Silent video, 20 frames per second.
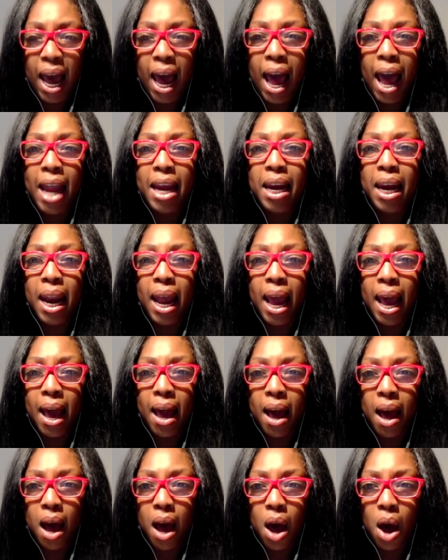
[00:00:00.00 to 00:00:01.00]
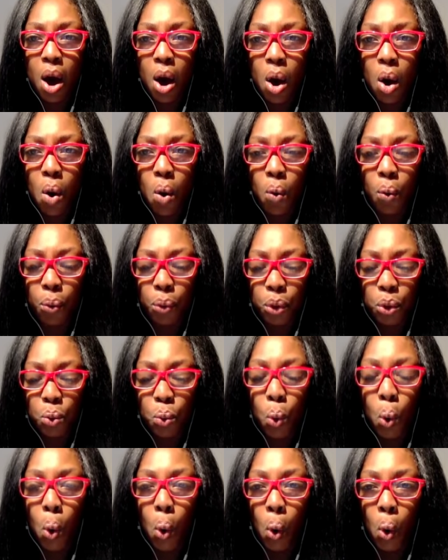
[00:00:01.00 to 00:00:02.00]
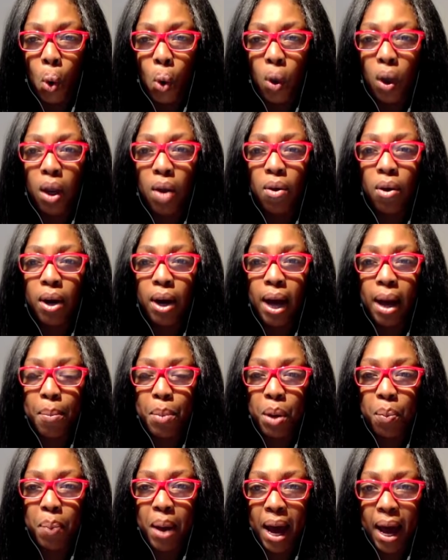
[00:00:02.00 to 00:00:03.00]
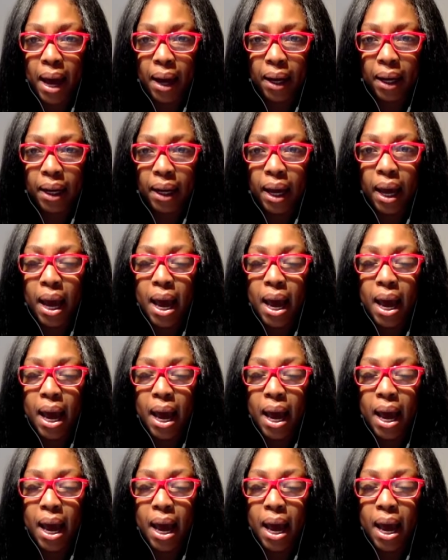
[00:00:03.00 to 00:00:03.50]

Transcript: And now you all are coming back